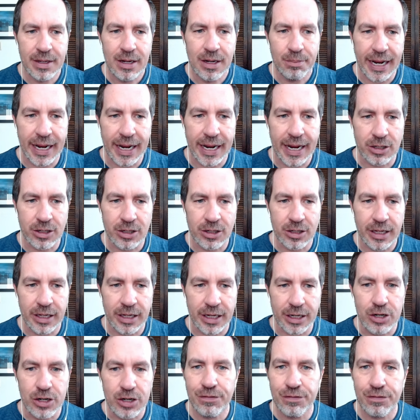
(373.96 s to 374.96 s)
but I can
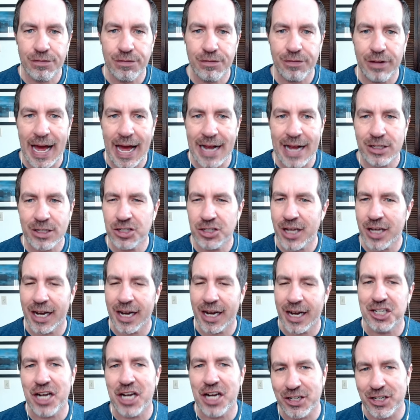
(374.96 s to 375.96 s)
click news flash, just
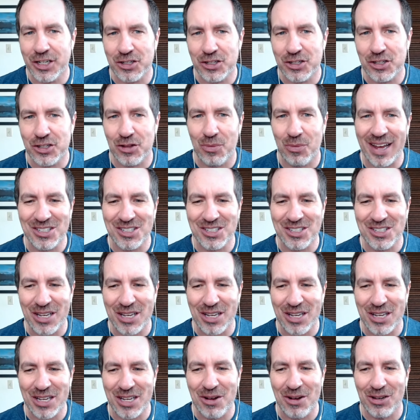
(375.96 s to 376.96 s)
kind of changes the way the
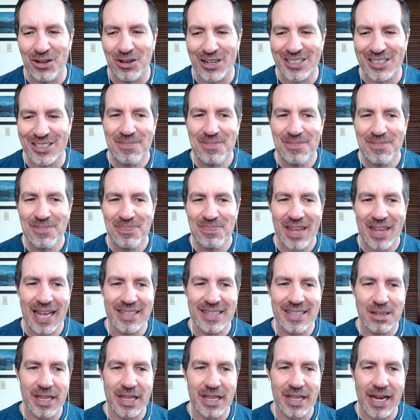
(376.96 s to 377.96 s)
studio looks and
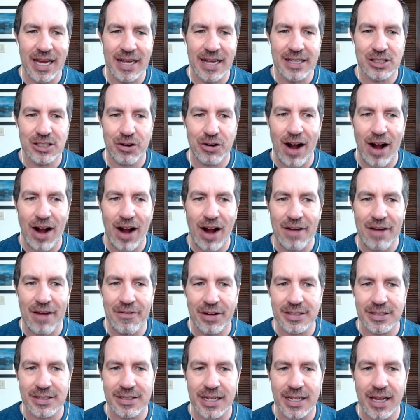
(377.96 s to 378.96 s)
some of the on-screen
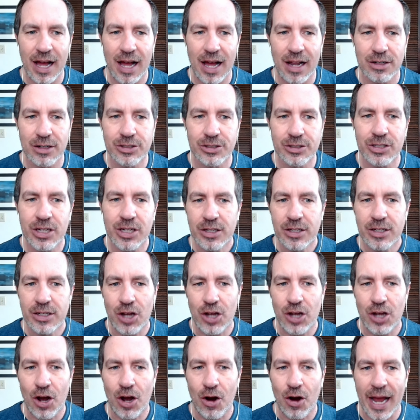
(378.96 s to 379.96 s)
graphics and colors.
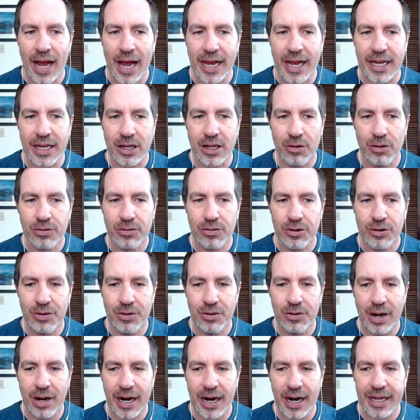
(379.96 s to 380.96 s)
So I can go
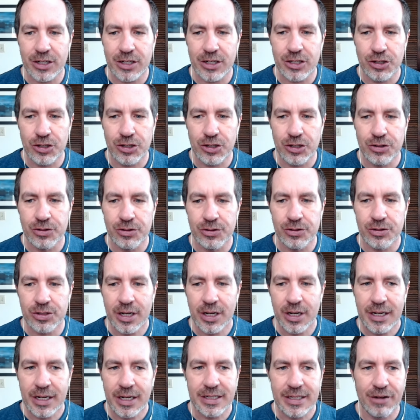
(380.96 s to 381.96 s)
through and I can choose
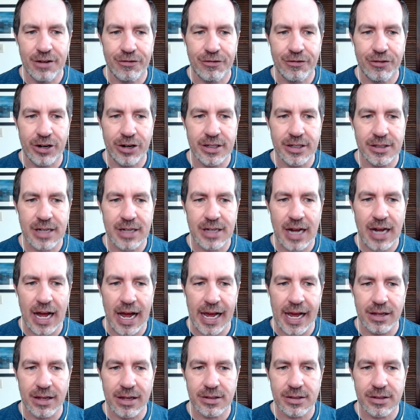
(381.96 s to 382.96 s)
different
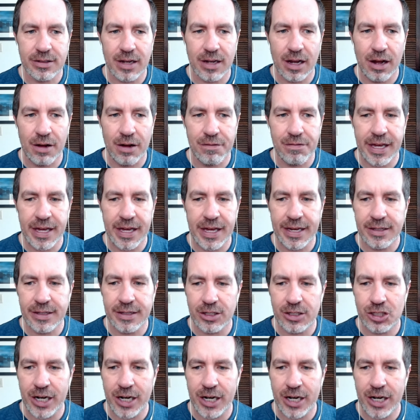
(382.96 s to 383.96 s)
styles of things.
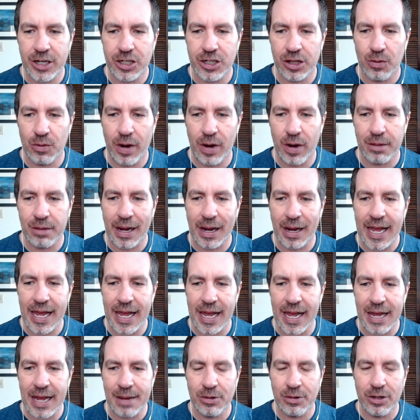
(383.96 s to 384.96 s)
It's changing the way that my
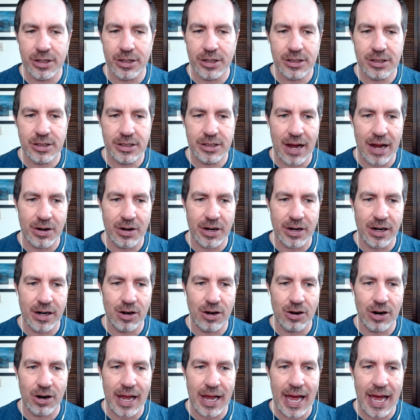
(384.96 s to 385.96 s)
name looks down
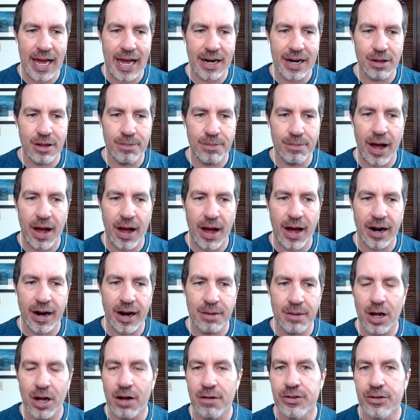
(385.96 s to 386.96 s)
here at the bottom
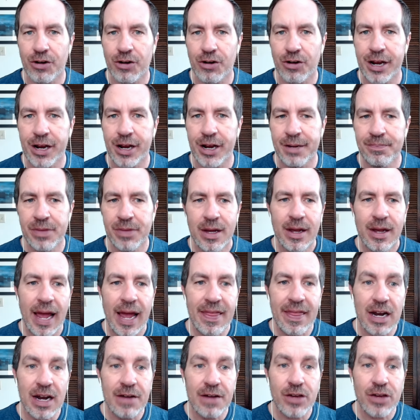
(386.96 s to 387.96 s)
of the screen.
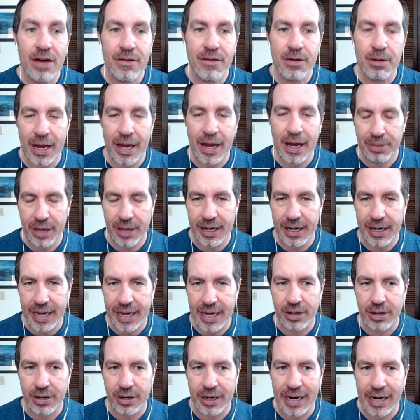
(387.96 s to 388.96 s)
And then if you have a paid plan,
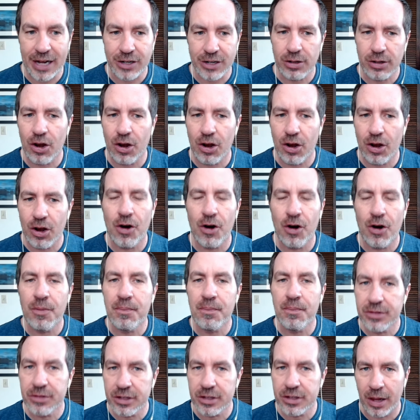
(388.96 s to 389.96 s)
again, you can add your logo,
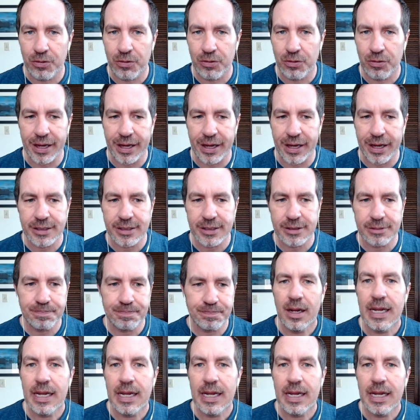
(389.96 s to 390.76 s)
some other cool things.